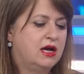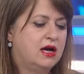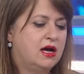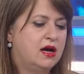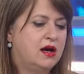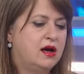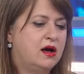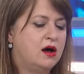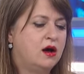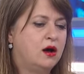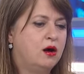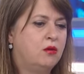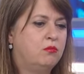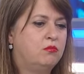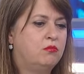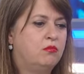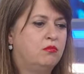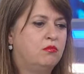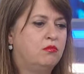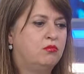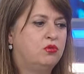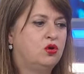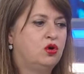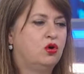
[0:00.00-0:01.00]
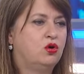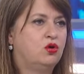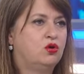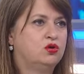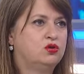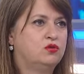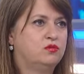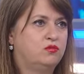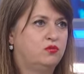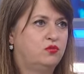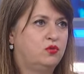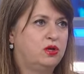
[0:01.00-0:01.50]
um,
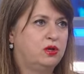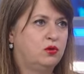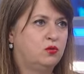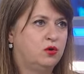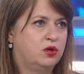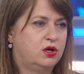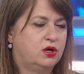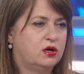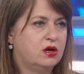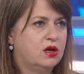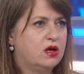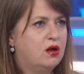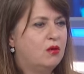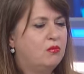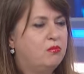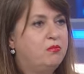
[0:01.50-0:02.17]
gold will work.